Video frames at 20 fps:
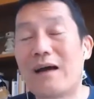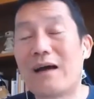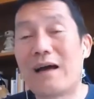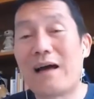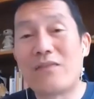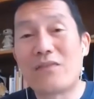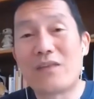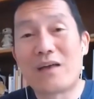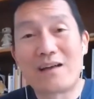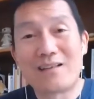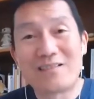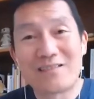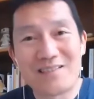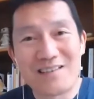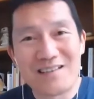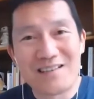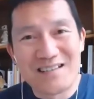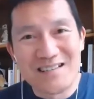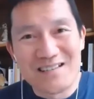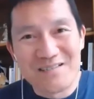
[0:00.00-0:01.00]
and then
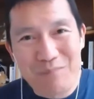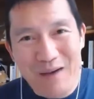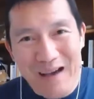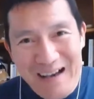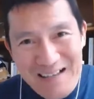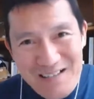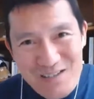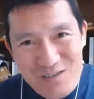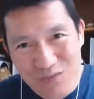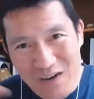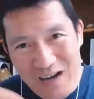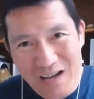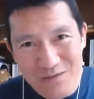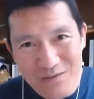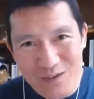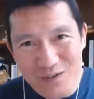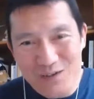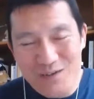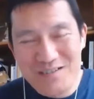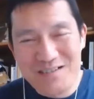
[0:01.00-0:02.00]
this past five
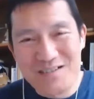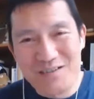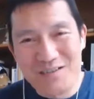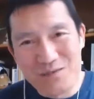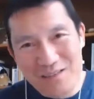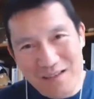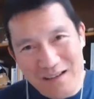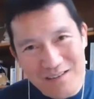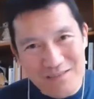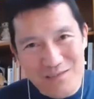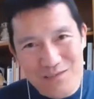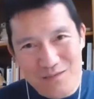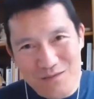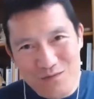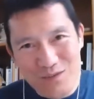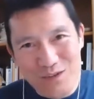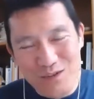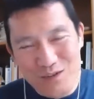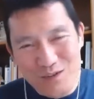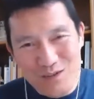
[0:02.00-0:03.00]
years so uh,
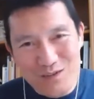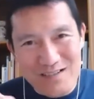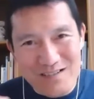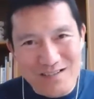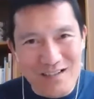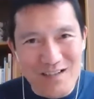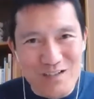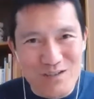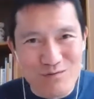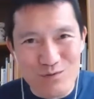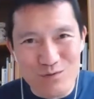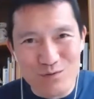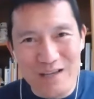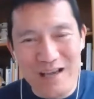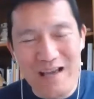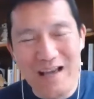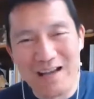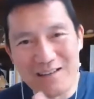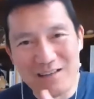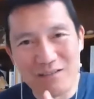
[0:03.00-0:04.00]
years six through
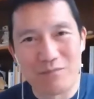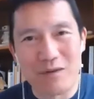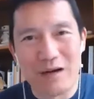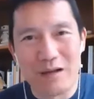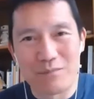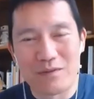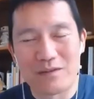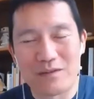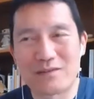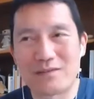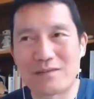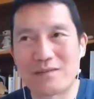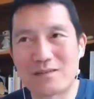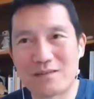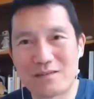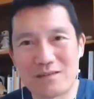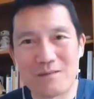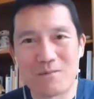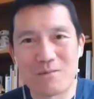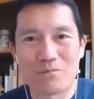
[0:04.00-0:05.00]
ten of my
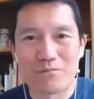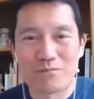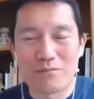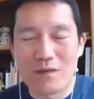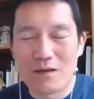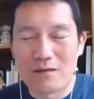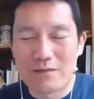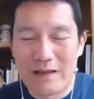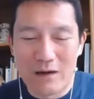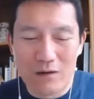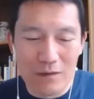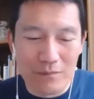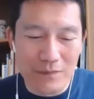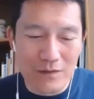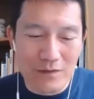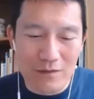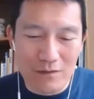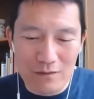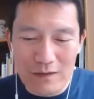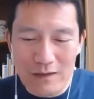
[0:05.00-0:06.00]
business now I'm
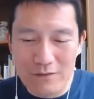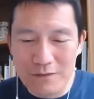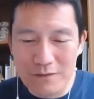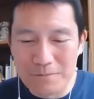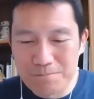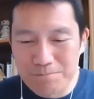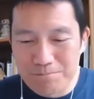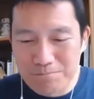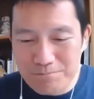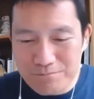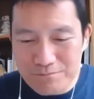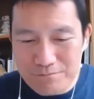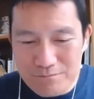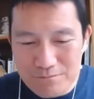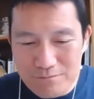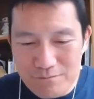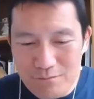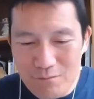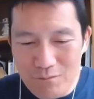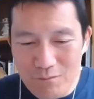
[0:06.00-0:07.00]
year 11,
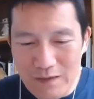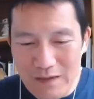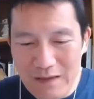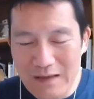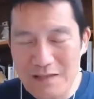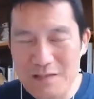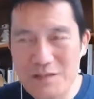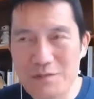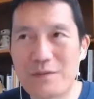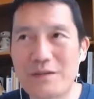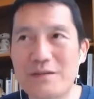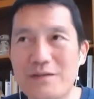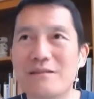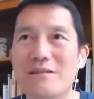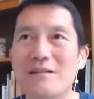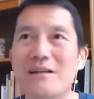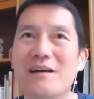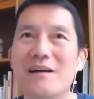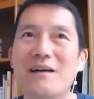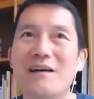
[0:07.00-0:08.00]
has
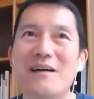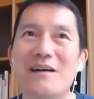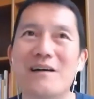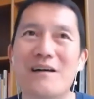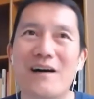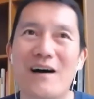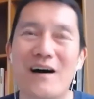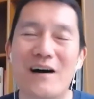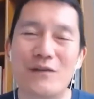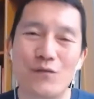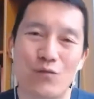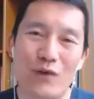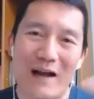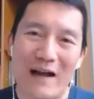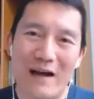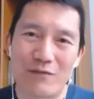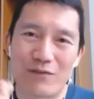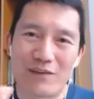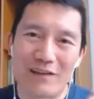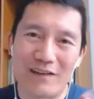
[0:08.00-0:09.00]
been
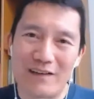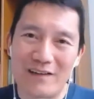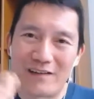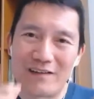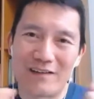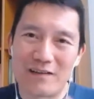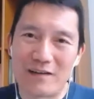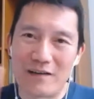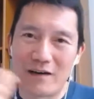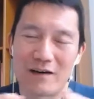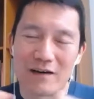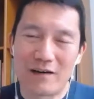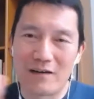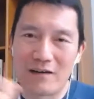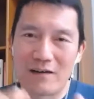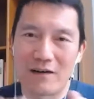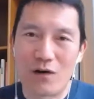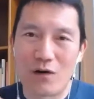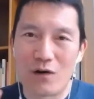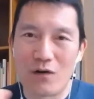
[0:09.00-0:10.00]
unraveling
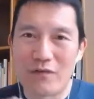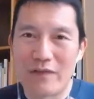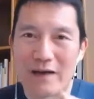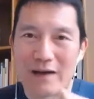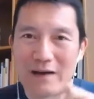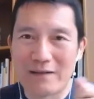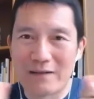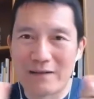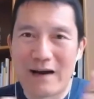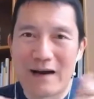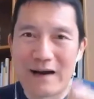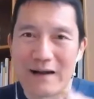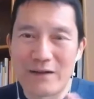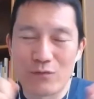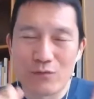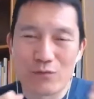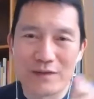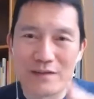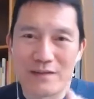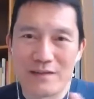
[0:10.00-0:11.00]
uh, all that high
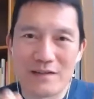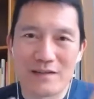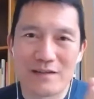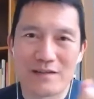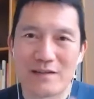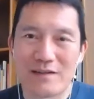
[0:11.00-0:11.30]
risk